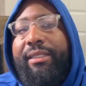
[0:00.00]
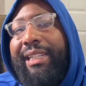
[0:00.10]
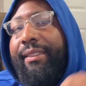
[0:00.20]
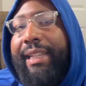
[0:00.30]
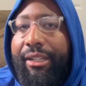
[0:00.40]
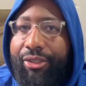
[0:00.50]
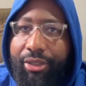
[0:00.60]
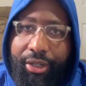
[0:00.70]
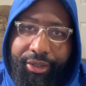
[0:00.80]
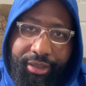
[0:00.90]

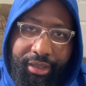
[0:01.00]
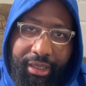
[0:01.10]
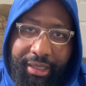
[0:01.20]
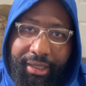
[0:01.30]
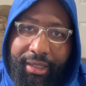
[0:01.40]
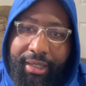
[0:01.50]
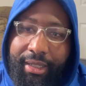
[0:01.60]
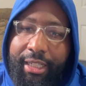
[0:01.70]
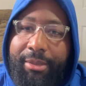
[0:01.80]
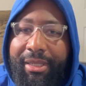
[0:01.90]
$10,000.
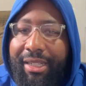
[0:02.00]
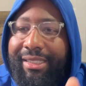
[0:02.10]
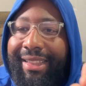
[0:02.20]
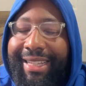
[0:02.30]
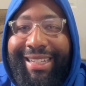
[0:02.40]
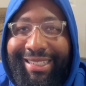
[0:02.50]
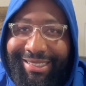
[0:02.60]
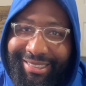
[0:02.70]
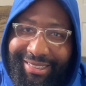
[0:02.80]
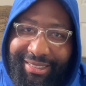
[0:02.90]
It's because of
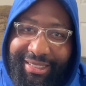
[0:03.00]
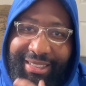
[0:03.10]
this.